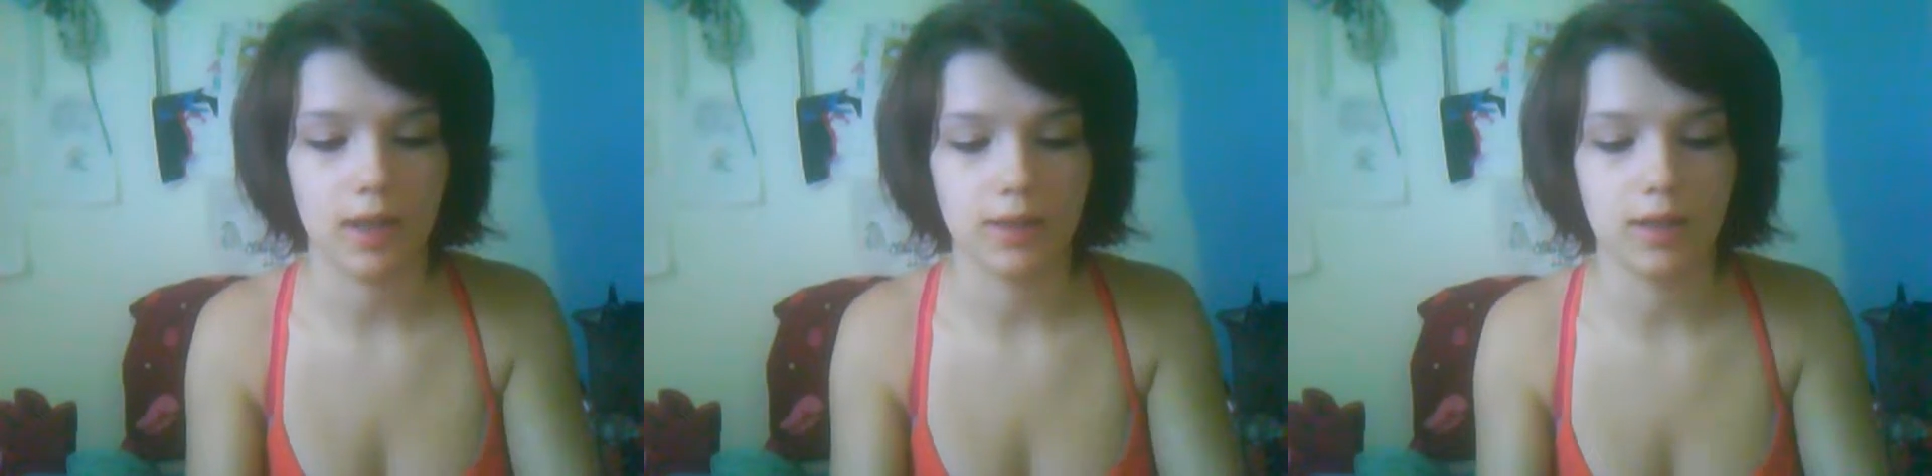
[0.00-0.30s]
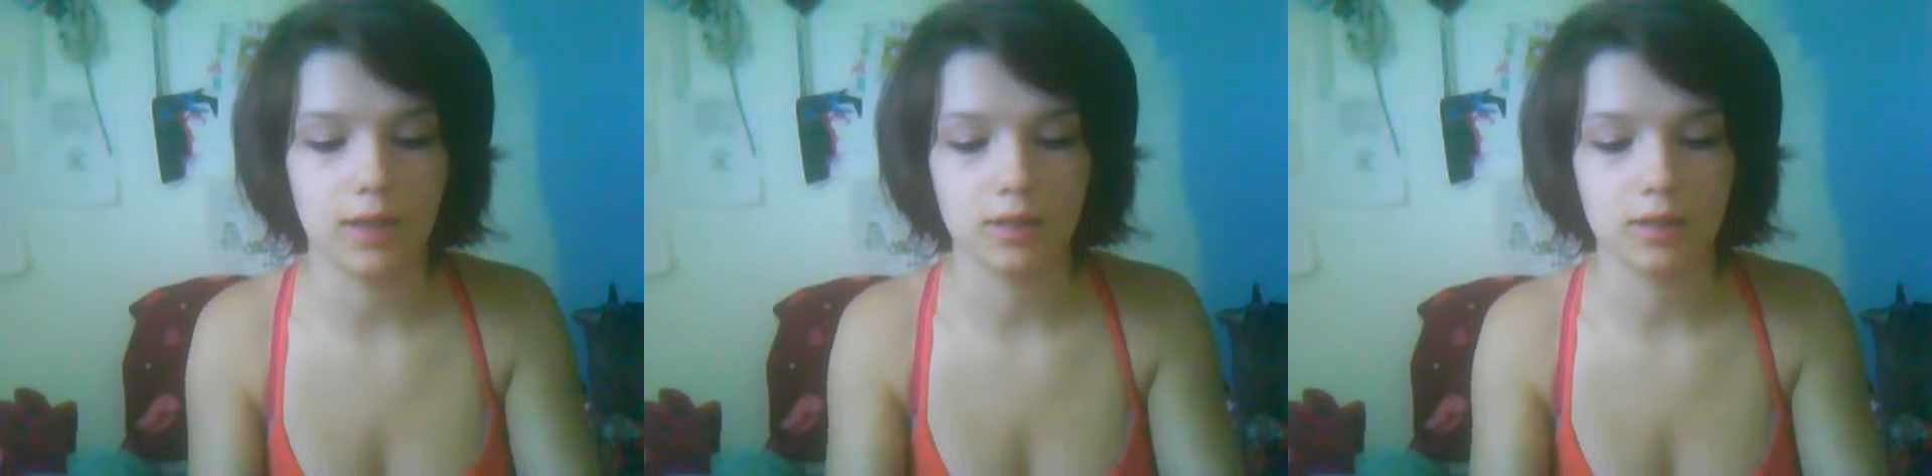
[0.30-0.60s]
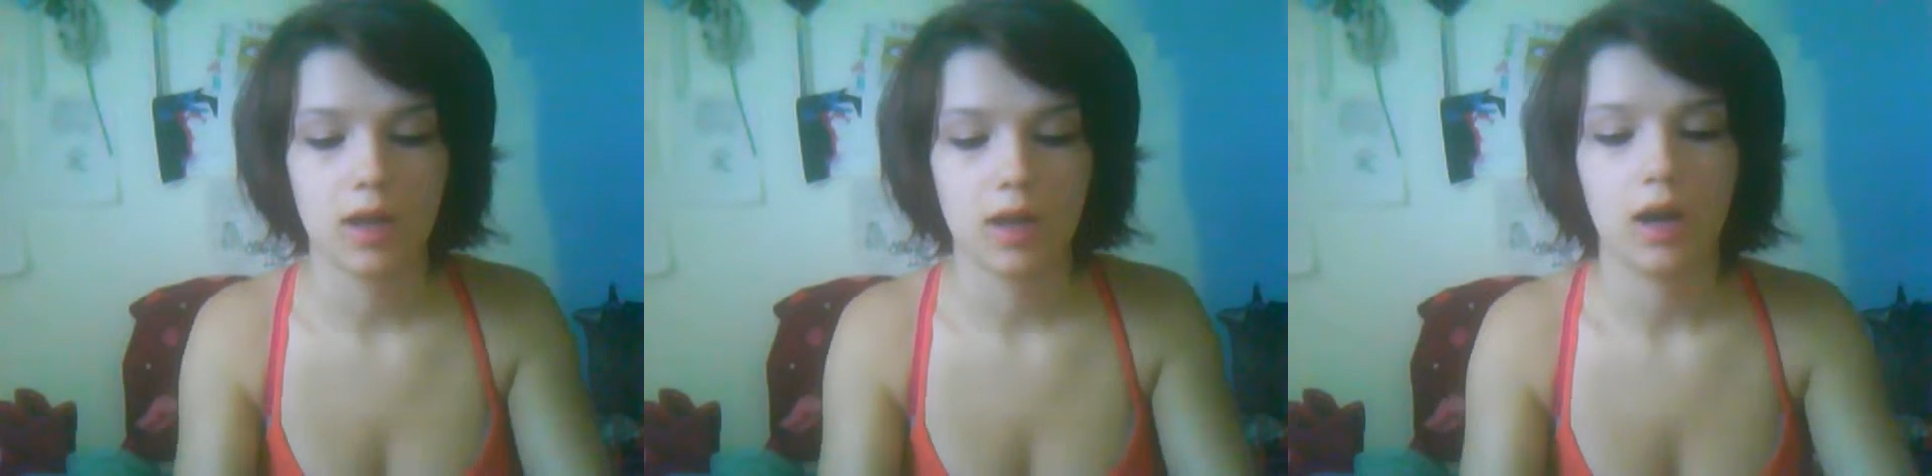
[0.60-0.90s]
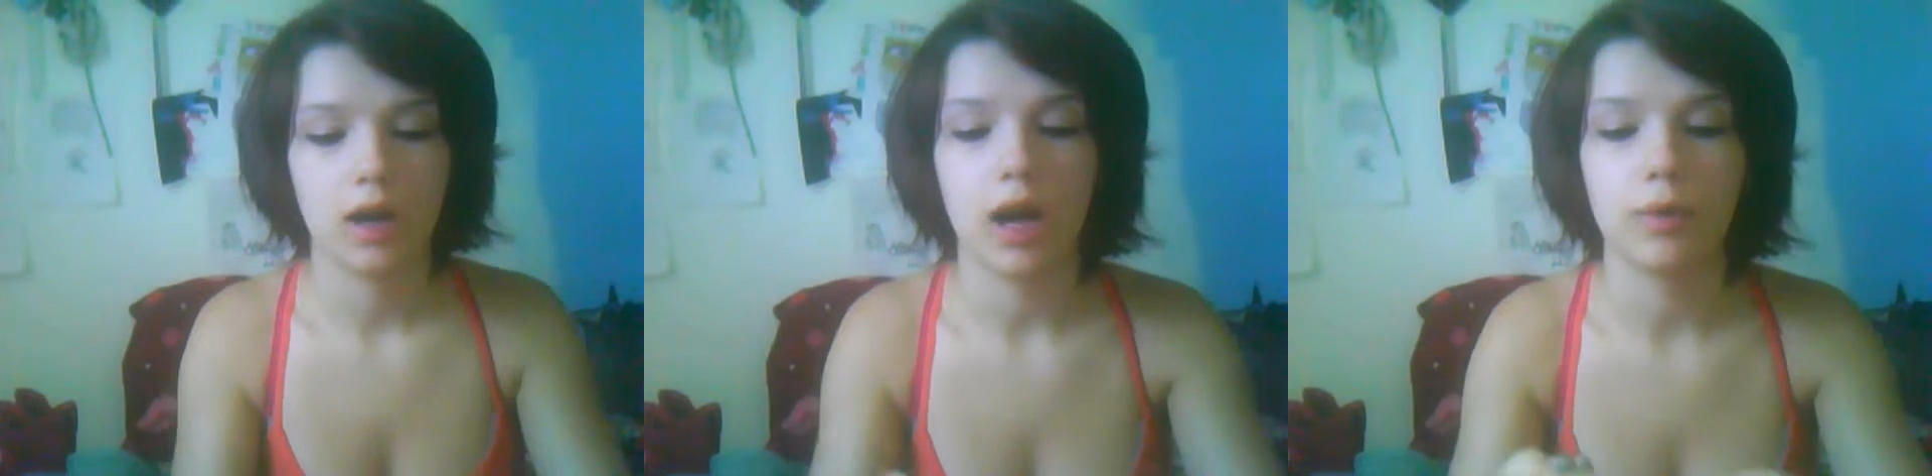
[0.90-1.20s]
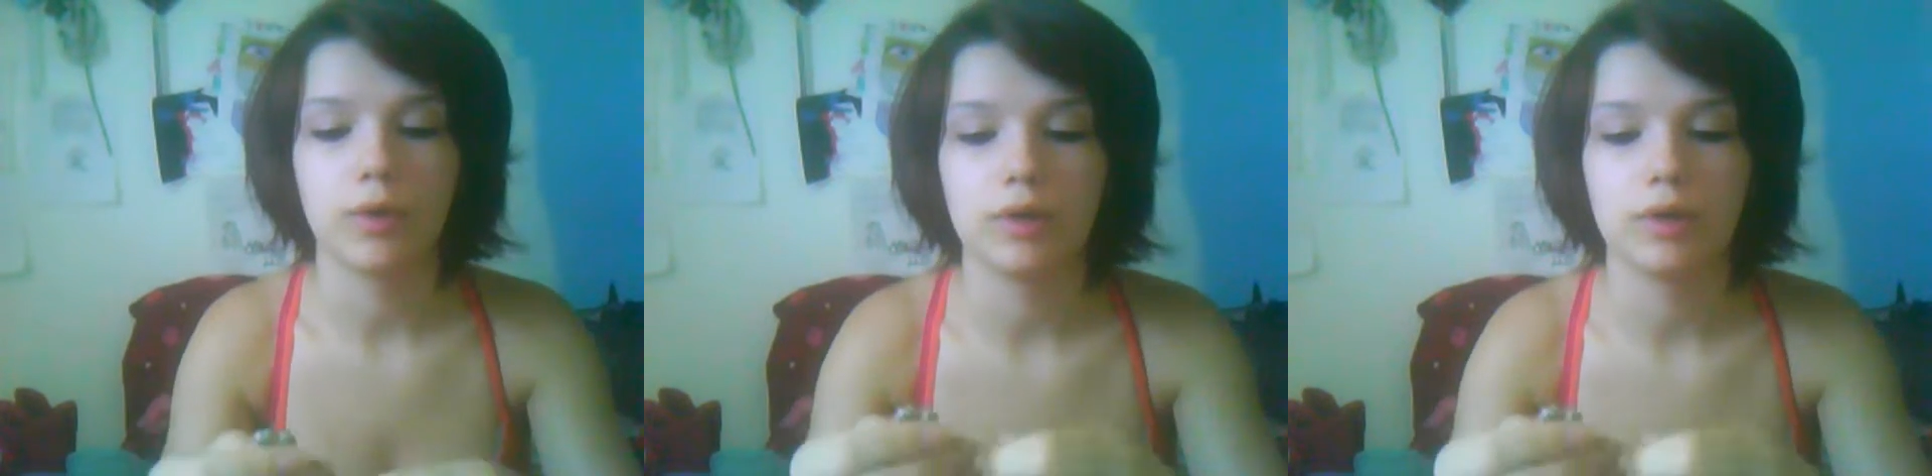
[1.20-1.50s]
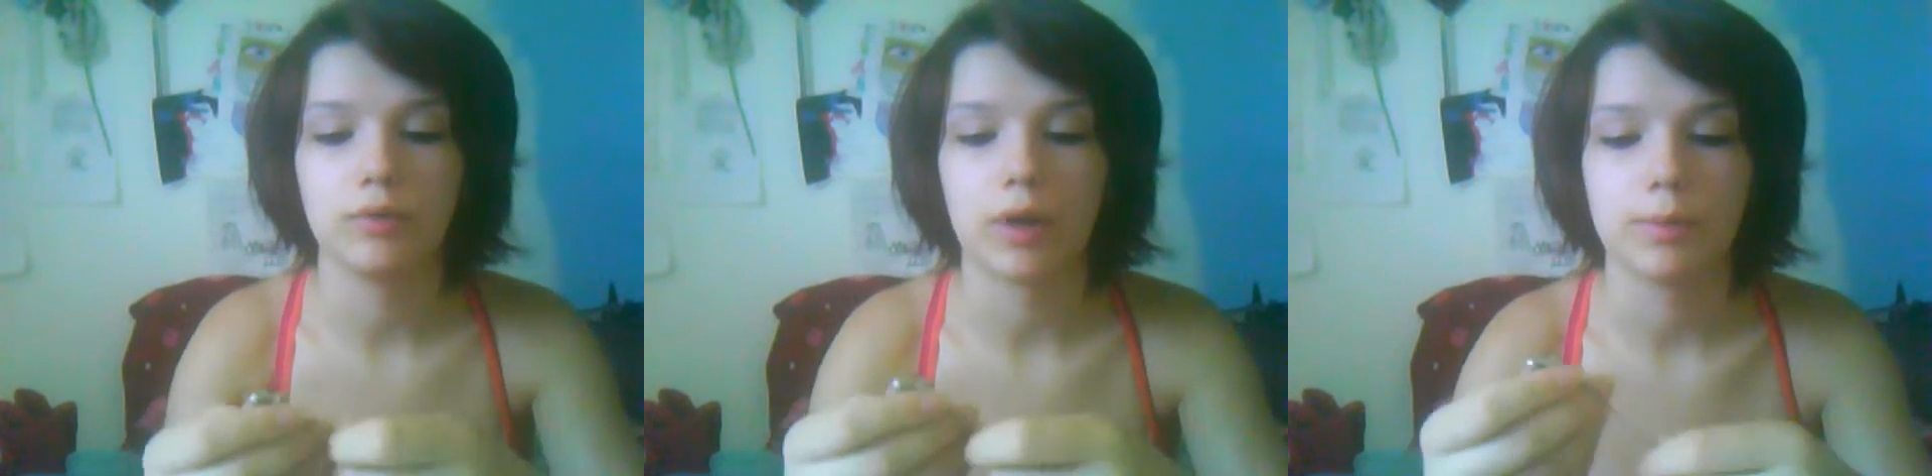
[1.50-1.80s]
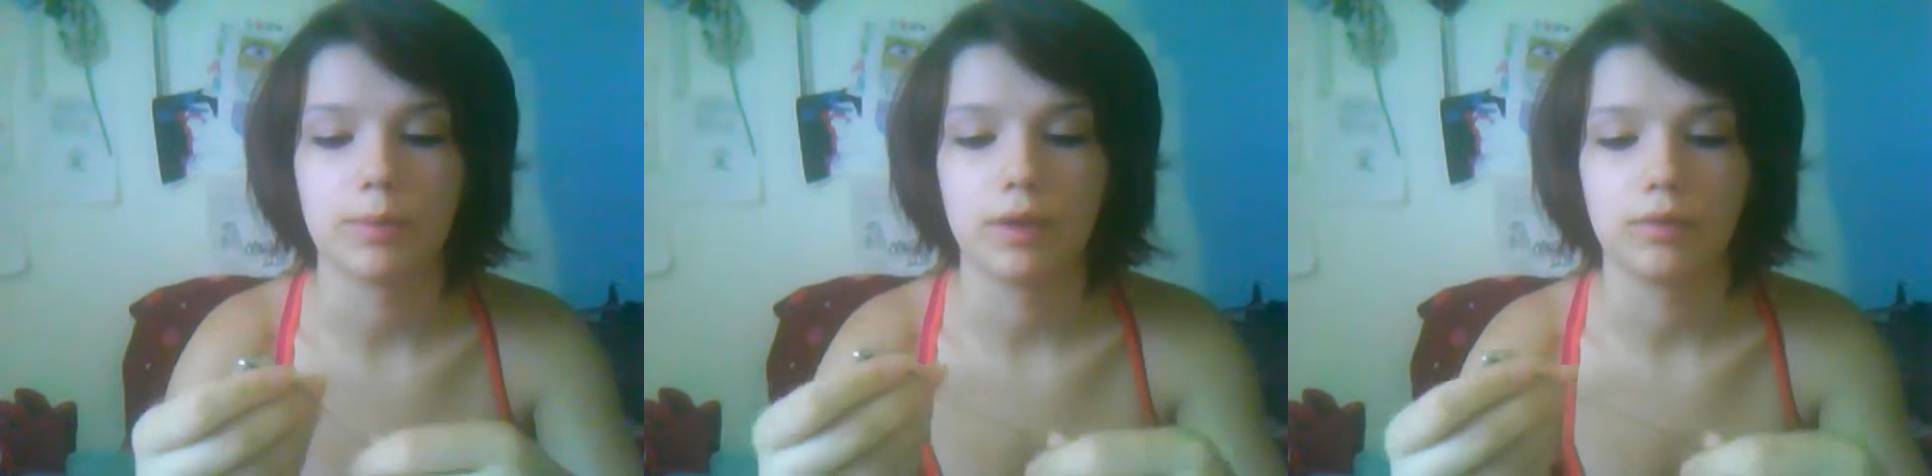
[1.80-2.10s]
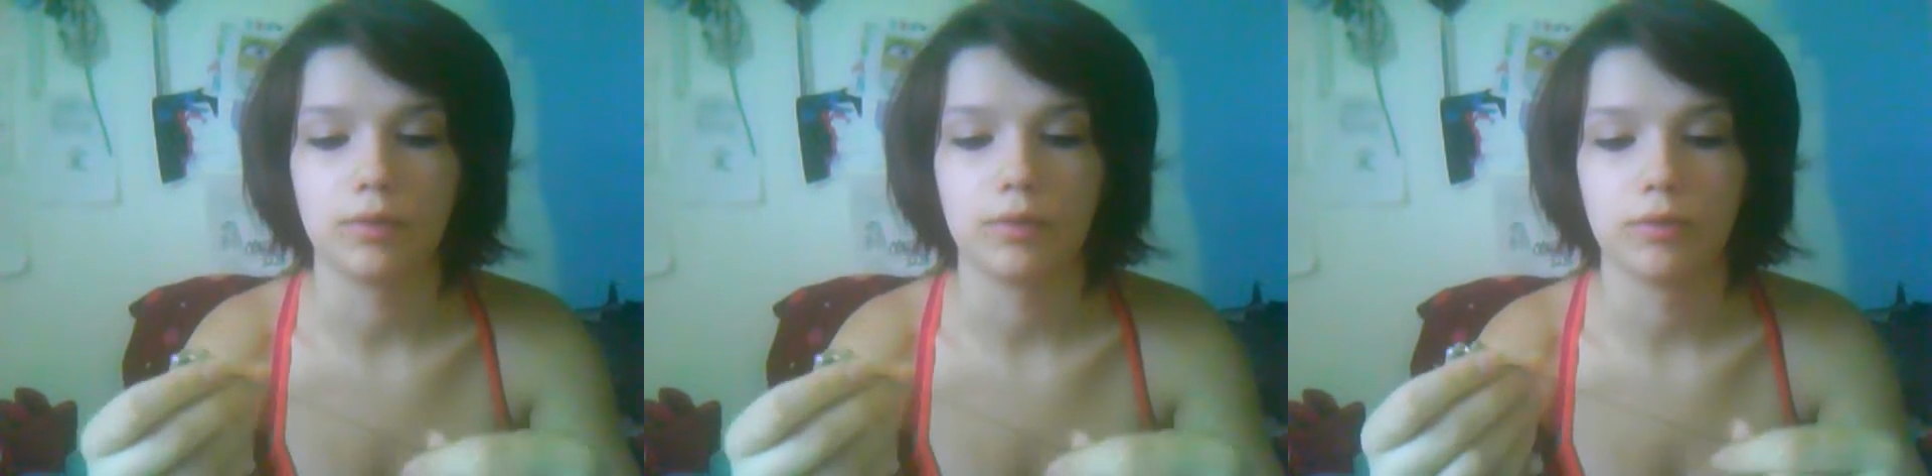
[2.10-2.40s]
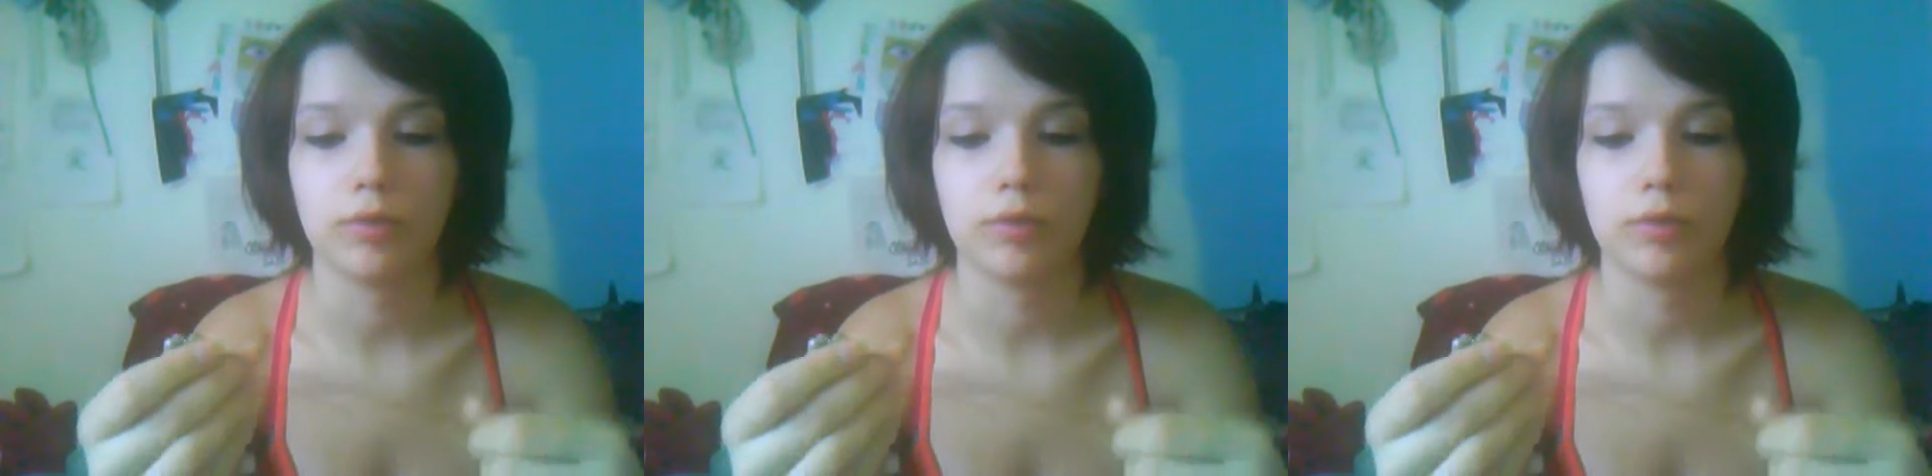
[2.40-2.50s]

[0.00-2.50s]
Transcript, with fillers: and then I would recommend